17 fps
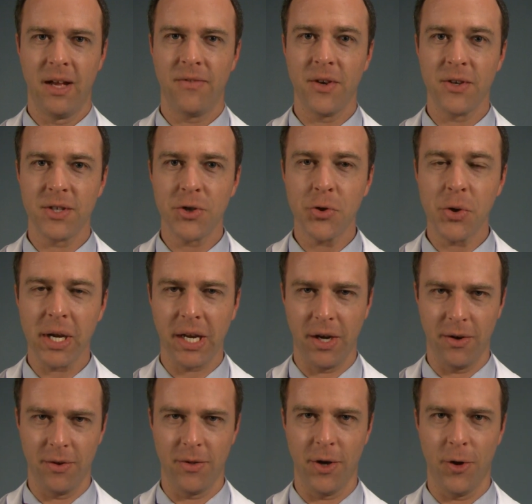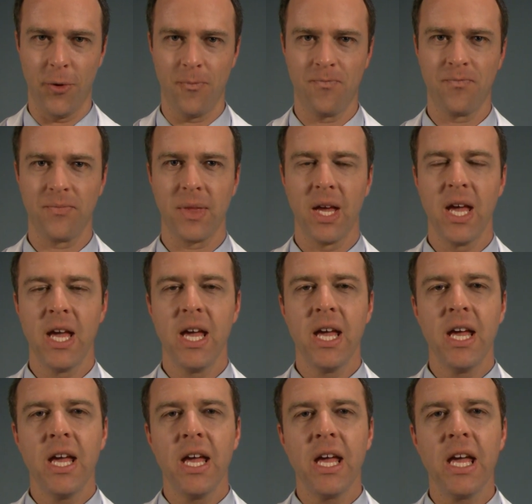There's a trick here though.
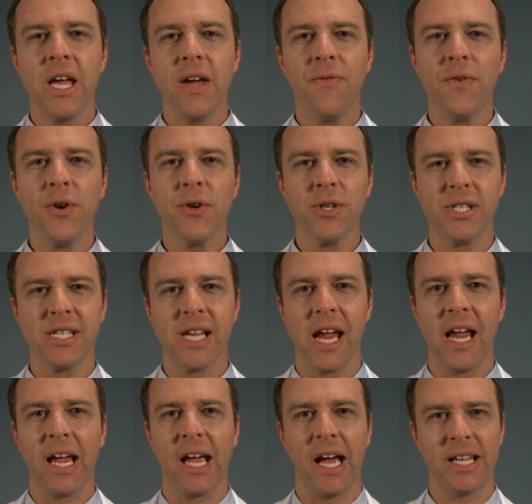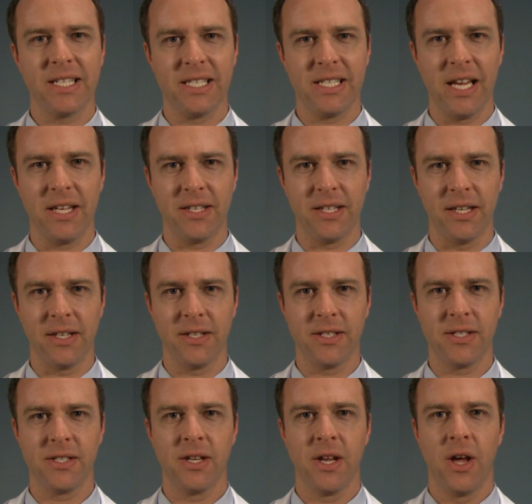If you're saying a
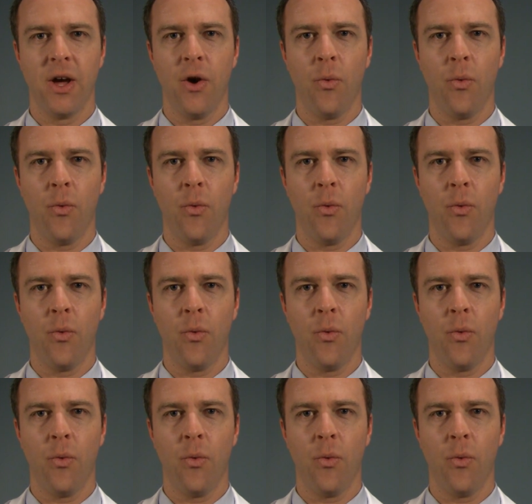sentence